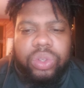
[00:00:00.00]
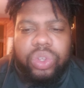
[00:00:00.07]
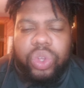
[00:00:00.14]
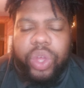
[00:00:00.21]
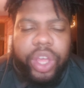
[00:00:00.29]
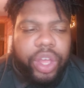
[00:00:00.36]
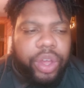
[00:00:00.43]

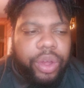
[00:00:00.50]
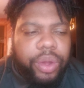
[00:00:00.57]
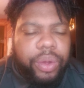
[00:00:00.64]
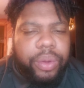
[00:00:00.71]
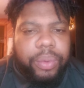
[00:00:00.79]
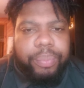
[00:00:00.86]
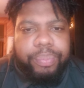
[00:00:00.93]
you
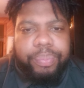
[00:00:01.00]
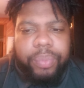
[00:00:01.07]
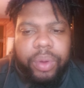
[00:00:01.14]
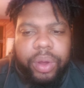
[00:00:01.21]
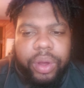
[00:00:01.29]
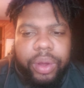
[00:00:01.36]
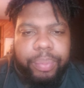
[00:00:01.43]
hear
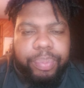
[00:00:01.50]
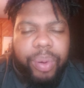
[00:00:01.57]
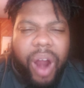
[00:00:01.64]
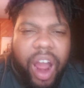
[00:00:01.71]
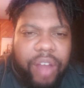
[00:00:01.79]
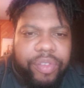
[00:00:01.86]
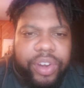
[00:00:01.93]

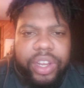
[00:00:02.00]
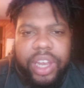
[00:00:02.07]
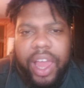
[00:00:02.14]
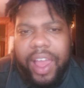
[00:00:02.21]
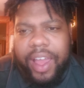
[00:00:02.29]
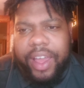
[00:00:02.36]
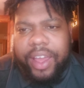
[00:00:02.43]
poverty
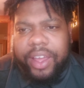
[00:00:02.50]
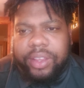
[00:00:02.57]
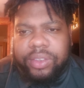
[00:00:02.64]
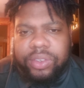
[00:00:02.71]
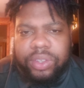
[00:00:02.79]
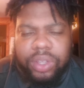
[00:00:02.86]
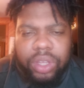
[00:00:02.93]

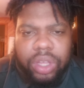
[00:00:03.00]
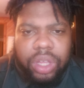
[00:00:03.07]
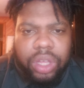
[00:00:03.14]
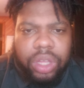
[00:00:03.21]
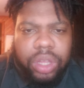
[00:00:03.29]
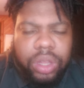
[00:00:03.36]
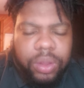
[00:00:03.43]
lines,
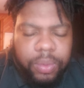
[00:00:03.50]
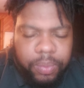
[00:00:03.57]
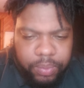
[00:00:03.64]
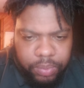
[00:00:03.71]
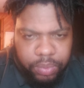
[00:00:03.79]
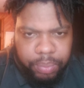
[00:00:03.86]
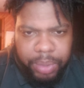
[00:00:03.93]

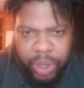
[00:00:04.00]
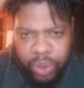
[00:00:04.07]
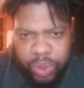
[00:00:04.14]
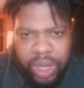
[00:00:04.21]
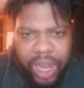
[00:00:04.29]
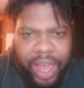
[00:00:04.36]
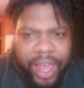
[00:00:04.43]
middle
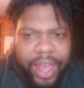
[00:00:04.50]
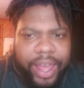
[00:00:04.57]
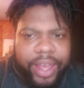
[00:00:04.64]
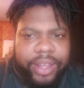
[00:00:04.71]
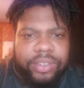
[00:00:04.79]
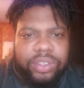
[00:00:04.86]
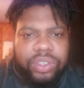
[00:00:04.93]

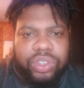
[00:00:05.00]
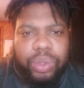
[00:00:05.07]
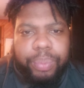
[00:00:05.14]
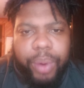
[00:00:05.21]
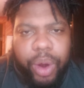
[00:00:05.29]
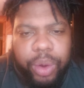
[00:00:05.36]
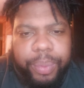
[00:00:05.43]
class,
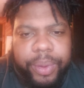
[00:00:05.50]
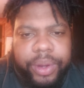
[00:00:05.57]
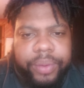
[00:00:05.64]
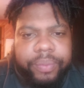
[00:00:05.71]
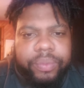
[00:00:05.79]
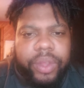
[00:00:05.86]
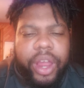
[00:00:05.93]

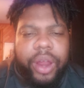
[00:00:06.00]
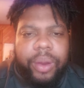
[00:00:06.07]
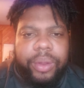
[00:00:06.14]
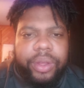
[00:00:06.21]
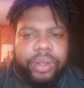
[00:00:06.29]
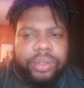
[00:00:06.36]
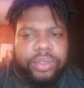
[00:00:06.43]
suburban
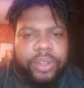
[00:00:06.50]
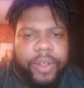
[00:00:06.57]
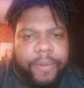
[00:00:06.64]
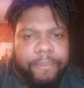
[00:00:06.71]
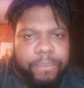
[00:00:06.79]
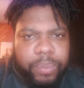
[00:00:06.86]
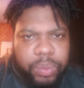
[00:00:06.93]
areas,
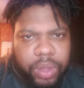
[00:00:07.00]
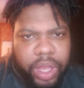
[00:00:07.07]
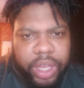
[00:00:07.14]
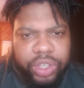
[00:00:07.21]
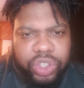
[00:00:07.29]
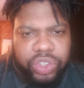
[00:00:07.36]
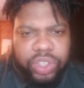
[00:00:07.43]

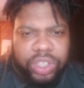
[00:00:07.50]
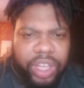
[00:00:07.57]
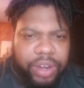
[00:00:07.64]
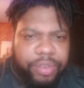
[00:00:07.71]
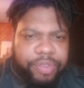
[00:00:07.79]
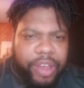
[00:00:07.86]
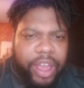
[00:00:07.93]
and just
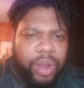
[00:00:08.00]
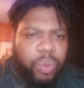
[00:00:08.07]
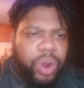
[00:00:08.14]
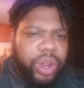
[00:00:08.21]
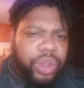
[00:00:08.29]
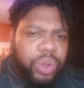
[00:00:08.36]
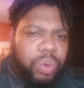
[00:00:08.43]
identifying
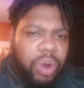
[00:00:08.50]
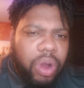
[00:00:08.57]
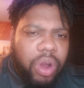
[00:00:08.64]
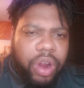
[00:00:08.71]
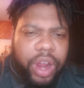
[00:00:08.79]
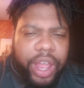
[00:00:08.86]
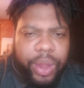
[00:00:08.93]
where you
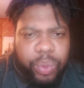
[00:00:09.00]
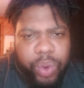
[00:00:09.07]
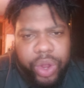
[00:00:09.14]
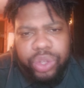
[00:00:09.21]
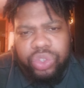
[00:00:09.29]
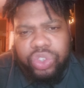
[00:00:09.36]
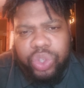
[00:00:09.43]
are and
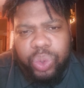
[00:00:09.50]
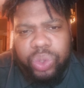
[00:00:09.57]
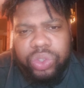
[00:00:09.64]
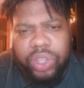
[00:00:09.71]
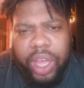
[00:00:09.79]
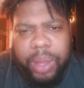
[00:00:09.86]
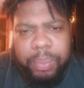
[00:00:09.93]
where your
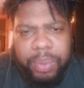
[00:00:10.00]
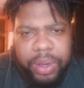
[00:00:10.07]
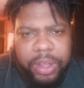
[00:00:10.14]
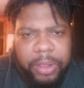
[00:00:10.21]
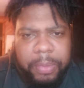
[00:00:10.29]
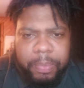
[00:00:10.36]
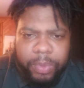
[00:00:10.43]
students can
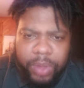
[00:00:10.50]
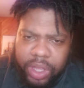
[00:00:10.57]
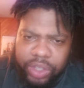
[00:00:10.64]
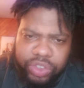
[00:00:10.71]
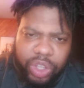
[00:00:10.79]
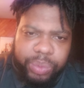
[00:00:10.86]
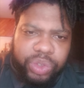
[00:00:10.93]
be.
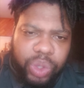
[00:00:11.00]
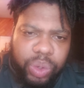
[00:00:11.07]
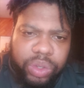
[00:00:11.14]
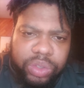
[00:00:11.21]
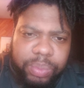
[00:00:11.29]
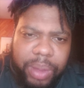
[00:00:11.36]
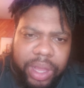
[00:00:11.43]
Some
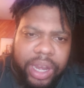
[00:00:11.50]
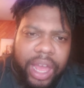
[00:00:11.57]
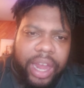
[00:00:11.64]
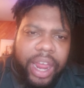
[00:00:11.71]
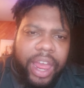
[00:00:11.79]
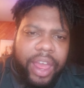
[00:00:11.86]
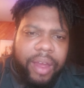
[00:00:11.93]
students may
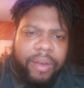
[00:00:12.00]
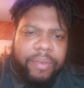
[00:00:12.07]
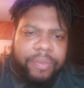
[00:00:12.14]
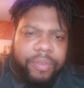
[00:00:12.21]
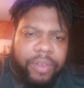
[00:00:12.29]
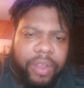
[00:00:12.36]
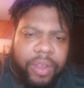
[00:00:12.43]
not
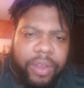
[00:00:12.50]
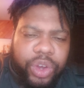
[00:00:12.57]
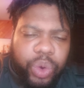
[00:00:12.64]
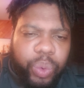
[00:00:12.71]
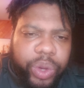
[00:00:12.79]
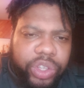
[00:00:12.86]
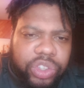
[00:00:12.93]
have
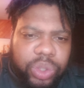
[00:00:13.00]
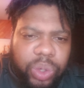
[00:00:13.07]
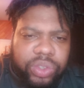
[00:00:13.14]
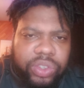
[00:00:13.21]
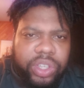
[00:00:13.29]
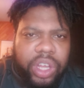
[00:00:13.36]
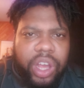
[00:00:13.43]
the
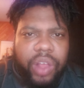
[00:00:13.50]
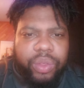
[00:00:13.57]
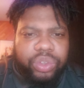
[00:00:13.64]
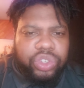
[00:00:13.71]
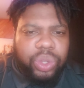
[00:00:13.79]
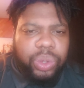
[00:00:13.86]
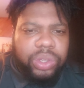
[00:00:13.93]
resources that
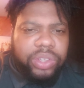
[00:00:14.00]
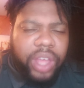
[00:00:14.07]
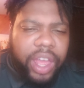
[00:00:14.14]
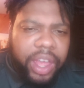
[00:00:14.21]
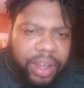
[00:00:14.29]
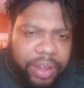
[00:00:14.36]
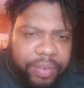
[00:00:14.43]
other students
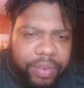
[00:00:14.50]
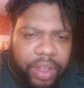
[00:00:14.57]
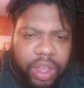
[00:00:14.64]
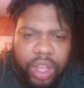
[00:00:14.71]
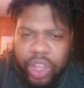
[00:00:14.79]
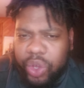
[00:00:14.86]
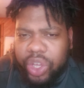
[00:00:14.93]
have.
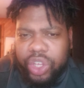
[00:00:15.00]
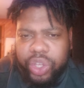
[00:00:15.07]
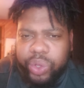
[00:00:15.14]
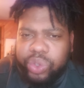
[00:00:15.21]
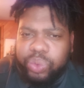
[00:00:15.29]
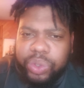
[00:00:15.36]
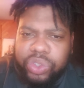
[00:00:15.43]
You can
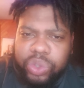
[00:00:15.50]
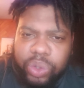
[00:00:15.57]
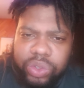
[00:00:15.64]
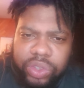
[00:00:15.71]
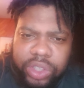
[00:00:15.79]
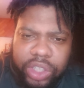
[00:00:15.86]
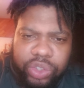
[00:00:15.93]
use
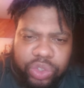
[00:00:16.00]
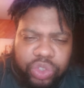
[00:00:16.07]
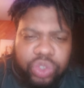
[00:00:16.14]
resources at your